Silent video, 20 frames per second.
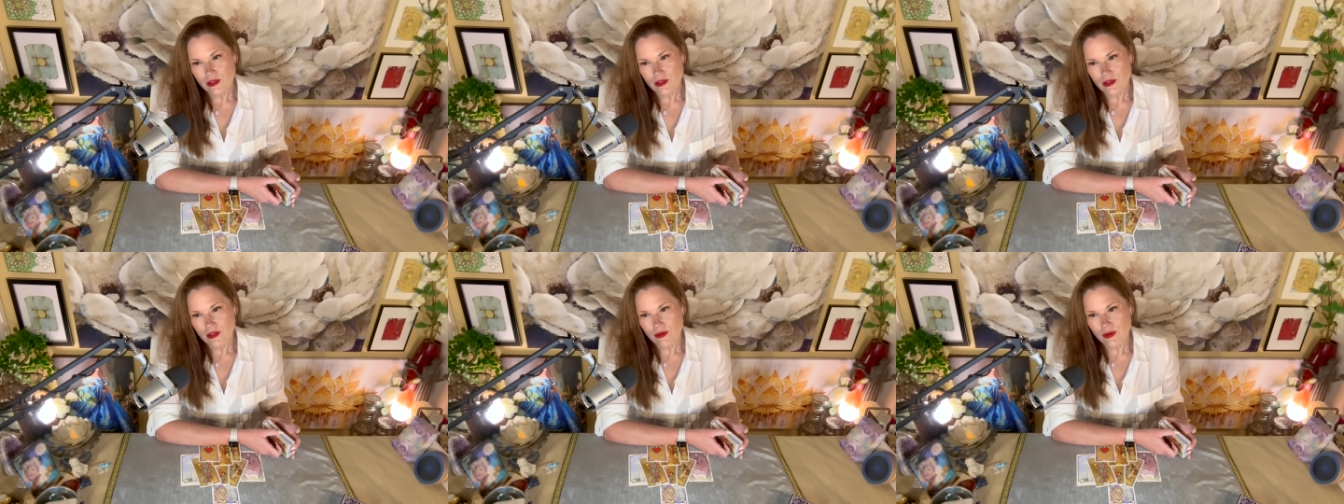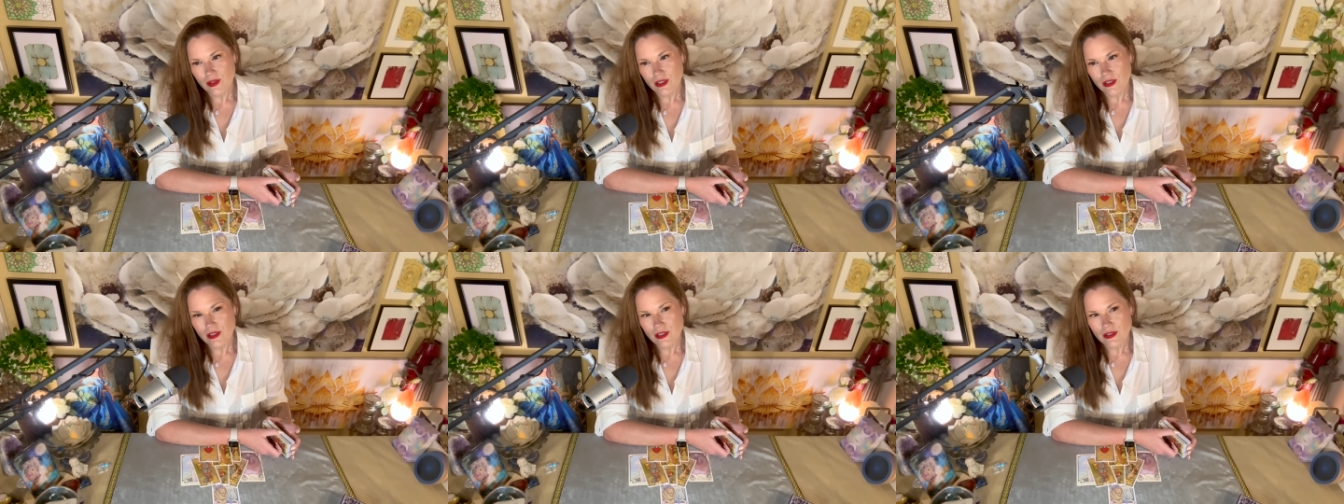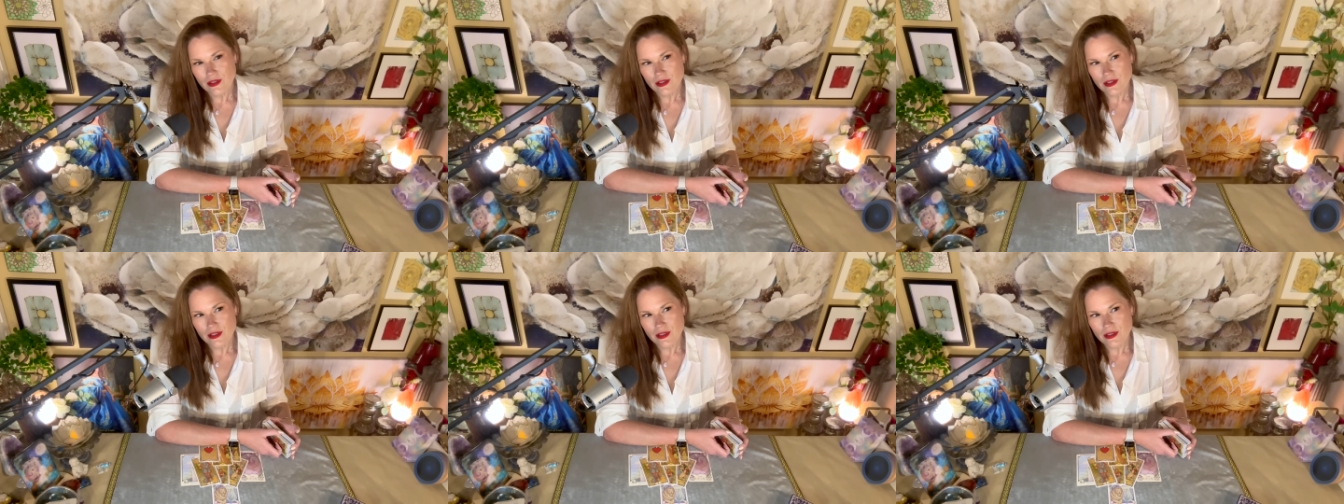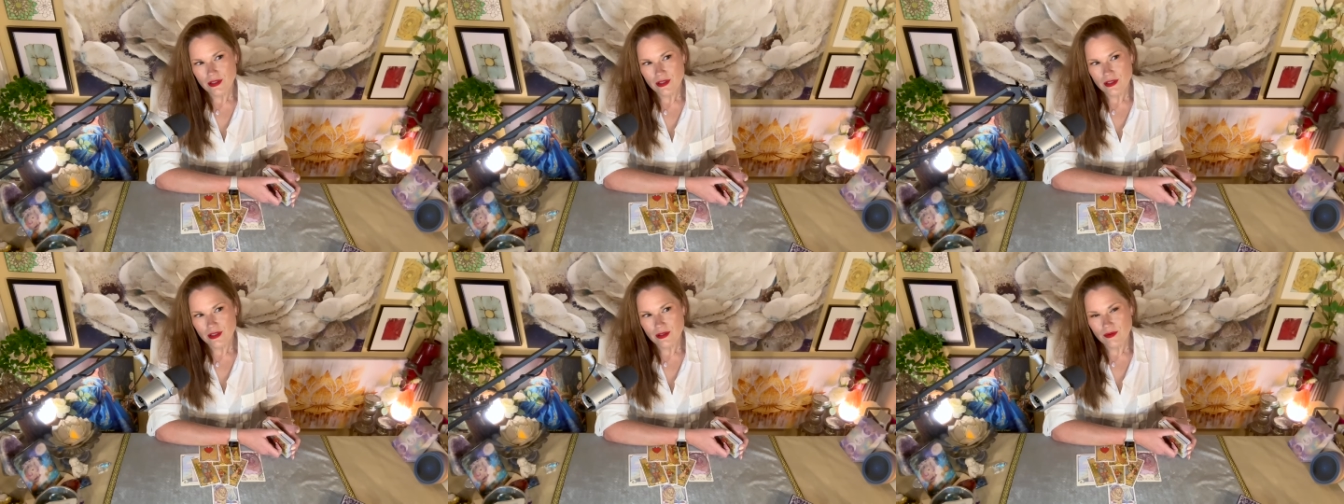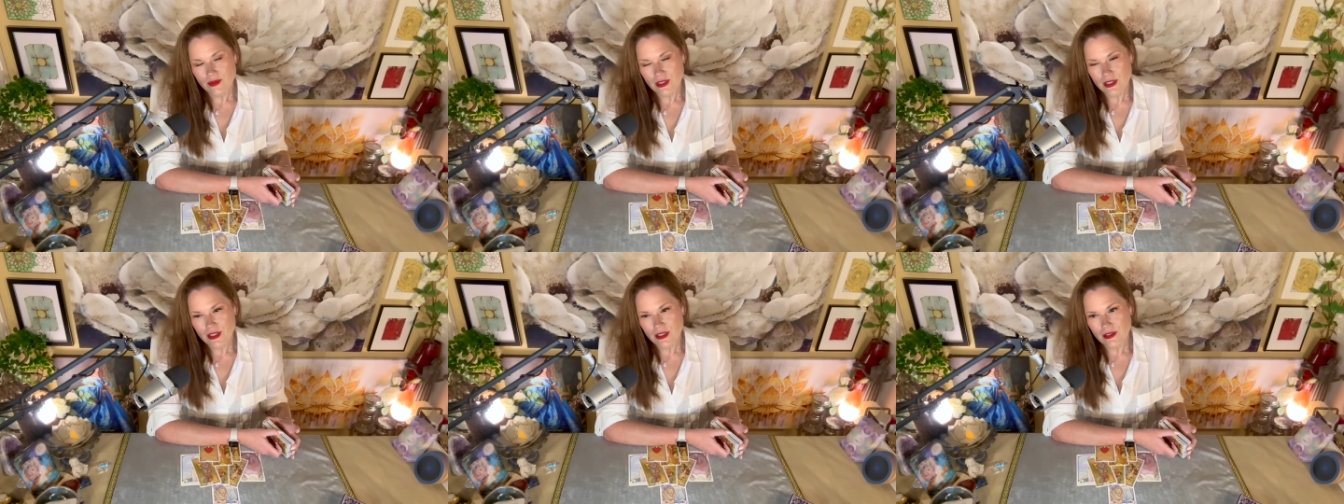eradicates that sense of
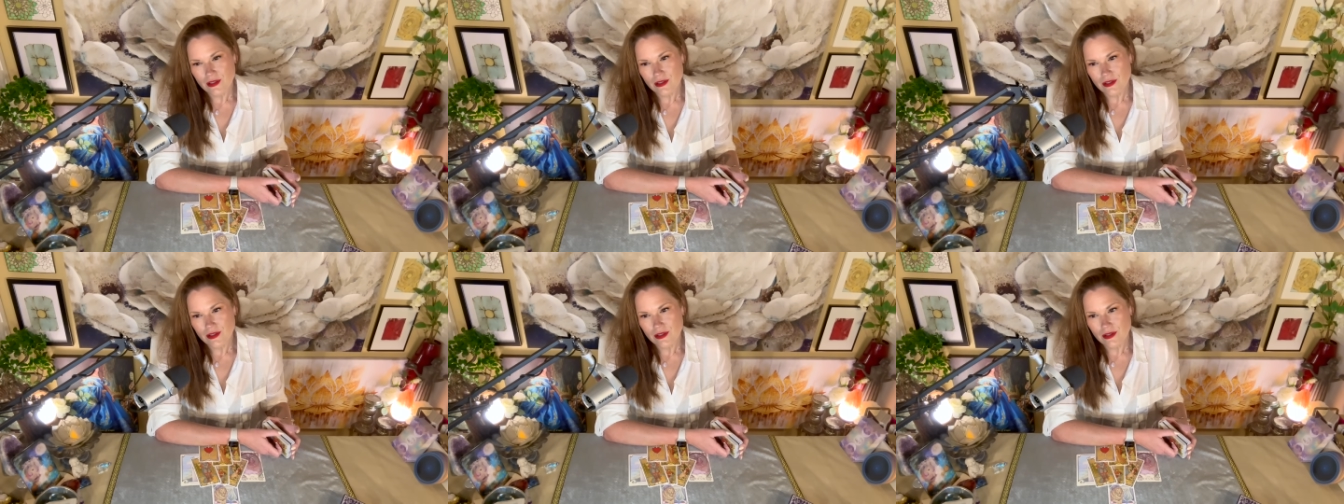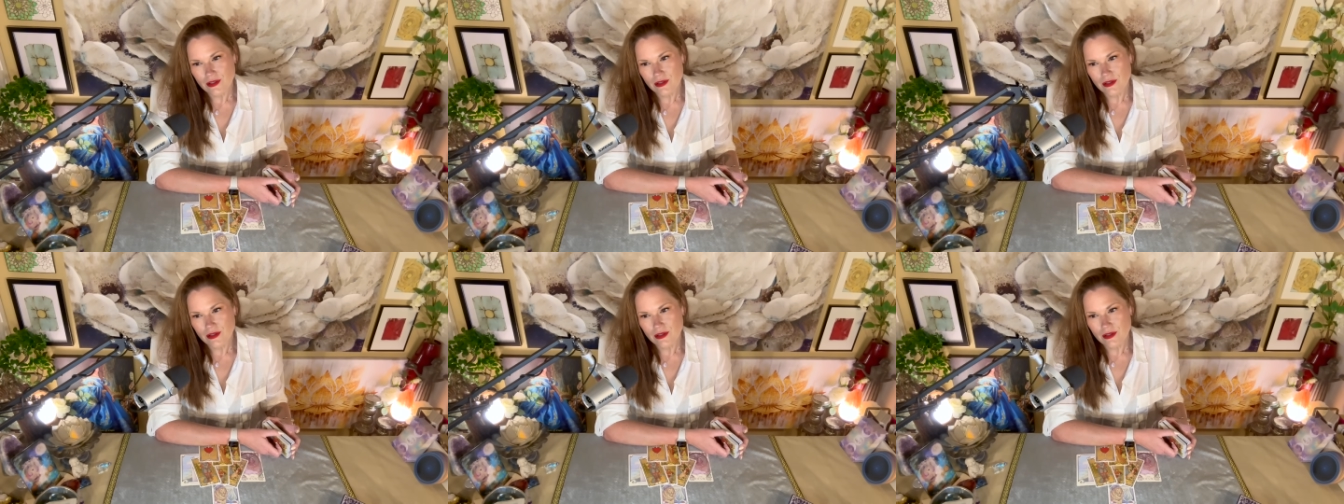achiness.